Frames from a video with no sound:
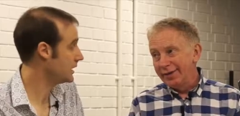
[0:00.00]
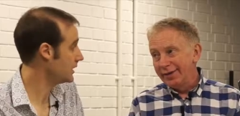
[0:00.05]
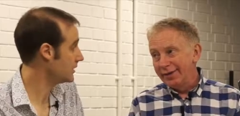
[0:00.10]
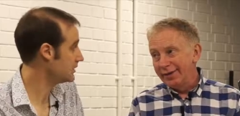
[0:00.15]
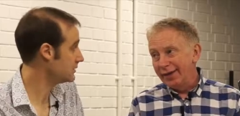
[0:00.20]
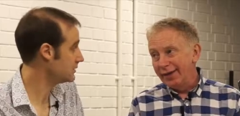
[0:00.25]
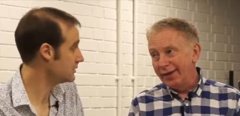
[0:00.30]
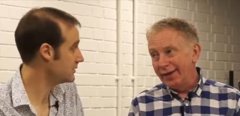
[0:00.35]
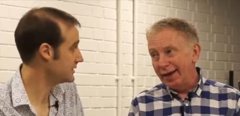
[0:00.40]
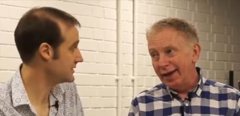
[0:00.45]
Speaker 1: yeah
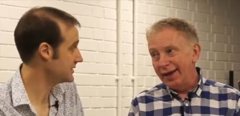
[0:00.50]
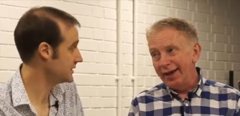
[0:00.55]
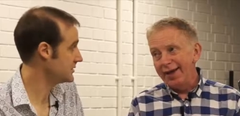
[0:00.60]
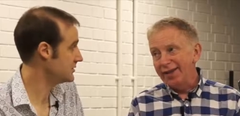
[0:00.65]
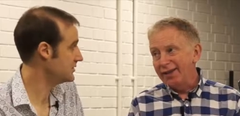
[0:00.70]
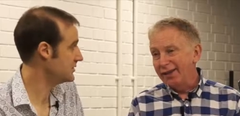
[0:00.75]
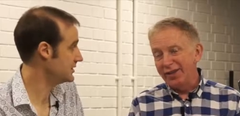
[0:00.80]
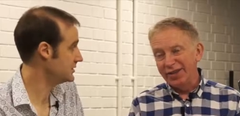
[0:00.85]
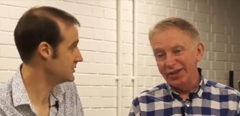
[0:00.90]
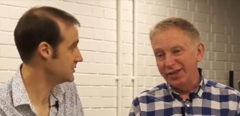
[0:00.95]
okay it's like
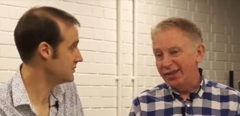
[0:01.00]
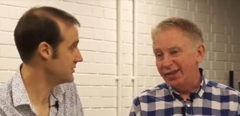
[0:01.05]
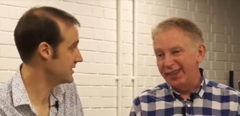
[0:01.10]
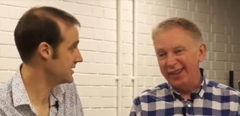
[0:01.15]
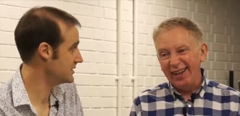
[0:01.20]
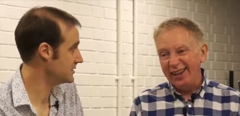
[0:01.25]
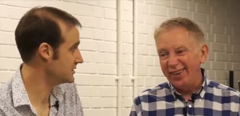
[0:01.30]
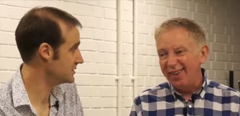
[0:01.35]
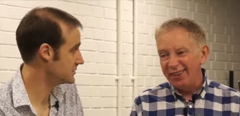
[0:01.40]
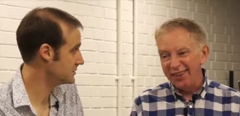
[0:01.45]
32 cost, meters
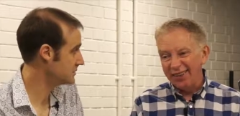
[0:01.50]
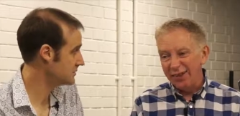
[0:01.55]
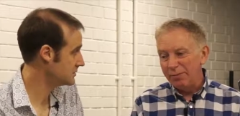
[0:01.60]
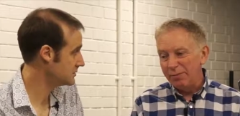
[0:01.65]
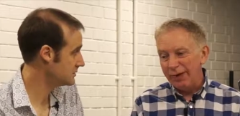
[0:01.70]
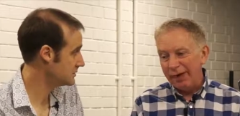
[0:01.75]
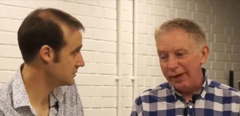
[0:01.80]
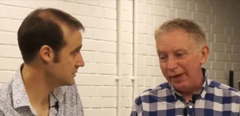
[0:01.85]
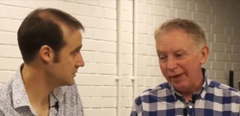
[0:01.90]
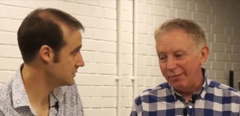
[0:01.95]
it'll cost a
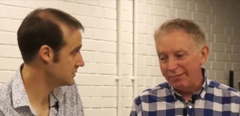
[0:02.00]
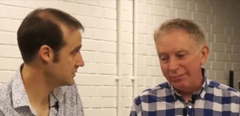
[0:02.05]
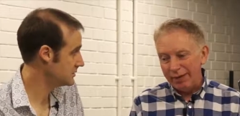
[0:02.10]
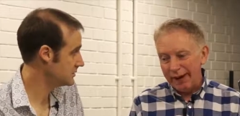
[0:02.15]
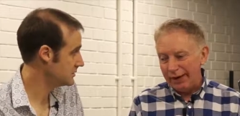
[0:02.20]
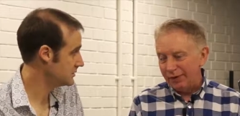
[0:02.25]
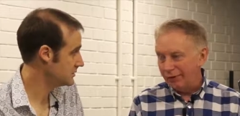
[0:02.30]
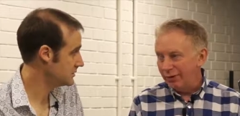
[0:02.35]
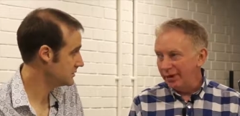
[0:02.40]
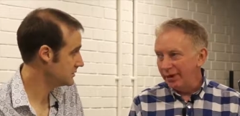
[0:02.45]
million
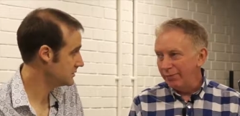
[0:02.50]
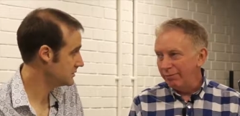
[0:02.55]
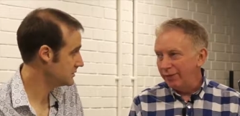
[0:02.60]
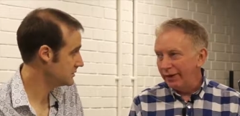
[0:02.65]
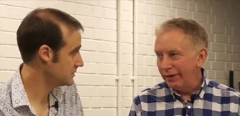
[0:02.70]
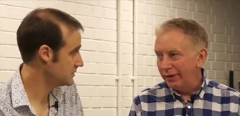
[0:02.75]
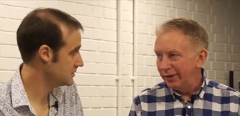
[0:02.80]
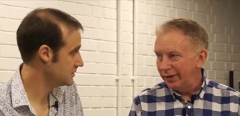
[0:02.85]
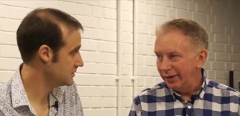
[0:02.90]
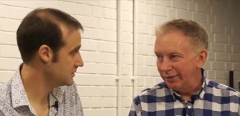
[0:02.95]
pounds to
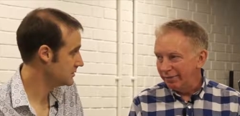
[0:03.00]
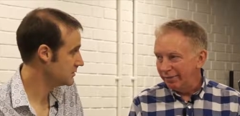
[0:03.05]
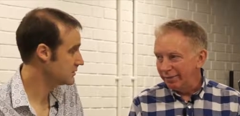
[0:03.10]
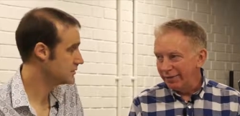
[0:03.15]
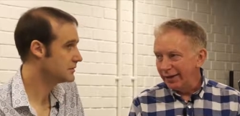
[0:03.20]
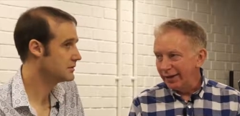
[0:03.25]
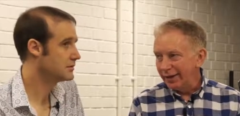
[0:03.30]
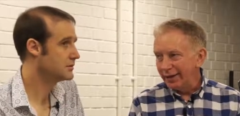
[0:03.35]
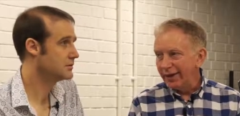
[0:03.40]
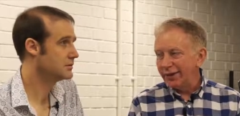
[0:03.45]
build
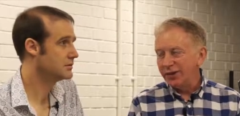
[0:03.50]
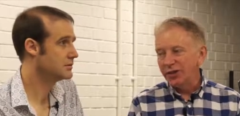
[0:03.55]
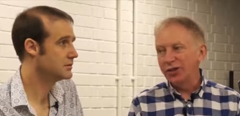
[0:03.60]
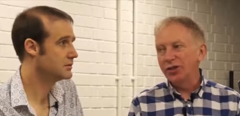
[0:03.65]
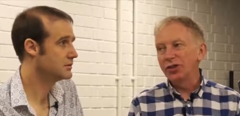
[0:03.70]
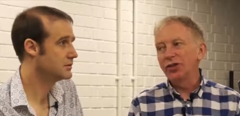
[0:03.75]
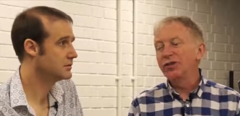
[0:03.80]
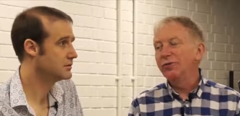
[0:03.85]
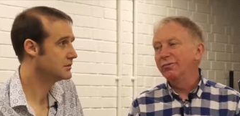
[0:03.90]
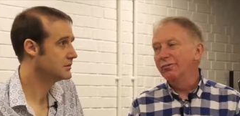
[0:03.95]
so it's
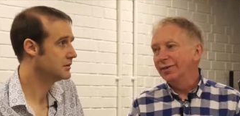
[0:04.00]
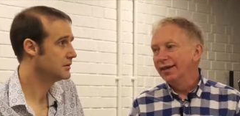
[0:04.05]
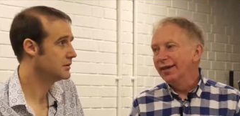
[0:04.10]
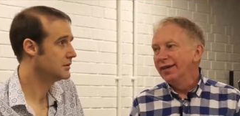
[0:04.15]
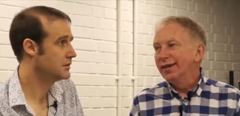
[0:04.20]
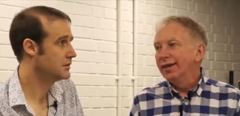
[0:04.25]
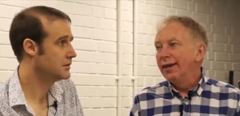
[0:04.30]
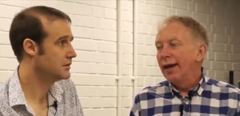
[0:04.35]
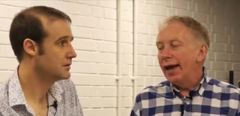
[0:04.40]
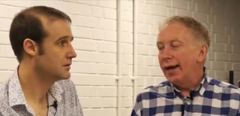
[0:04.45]
just too
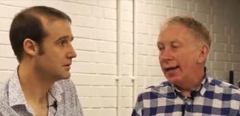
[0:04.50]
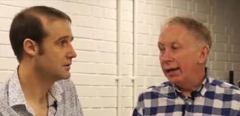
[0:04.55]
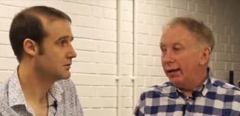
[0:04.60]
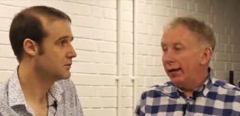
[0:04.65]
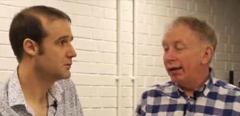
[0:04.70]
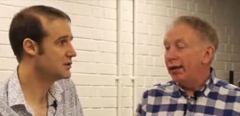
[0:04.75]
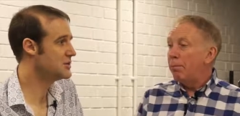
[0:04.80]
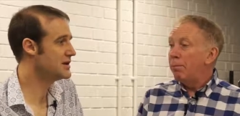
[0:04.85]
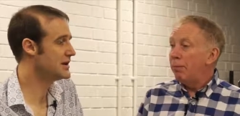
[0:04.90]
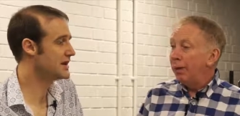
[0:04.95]
and you
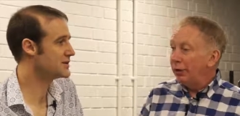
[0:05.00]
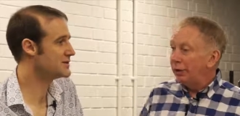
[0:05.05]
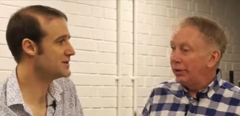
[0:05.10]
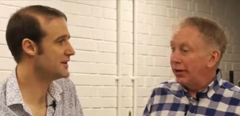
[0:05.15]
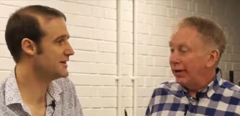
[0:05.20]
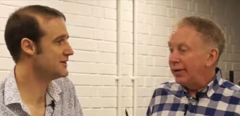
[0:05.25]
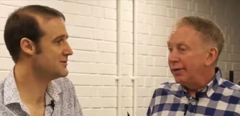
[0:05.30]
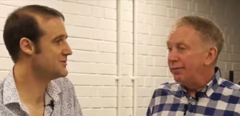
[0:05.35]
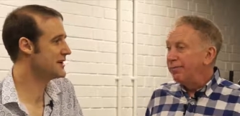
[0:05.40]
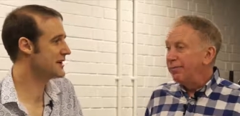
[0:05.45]
need it'll be like,
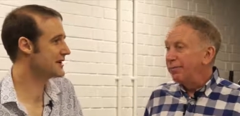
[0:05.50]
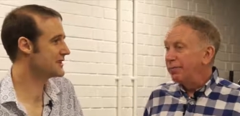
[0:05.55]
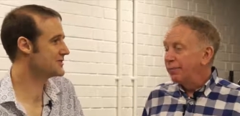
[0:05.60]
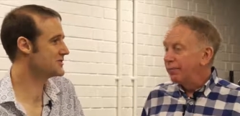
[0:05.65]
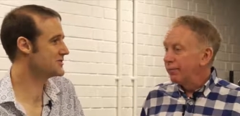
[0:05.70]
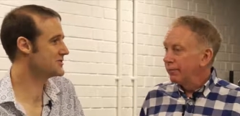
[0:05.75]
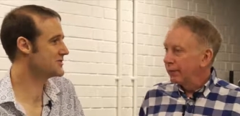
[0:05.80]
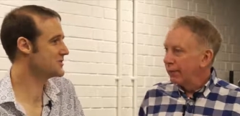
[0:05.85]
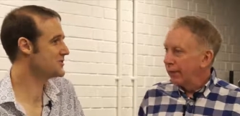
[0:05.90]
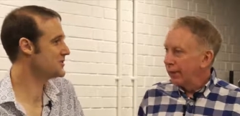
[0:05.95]
like, it'll be like
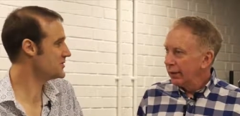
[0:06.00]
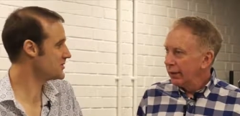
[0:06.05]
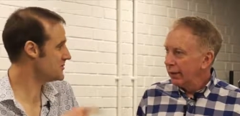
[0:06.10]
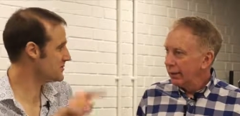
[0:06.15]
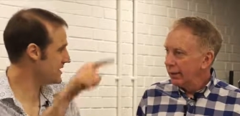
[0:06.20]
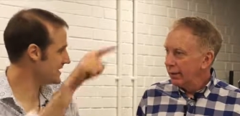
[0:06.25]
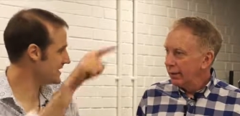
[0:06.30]
200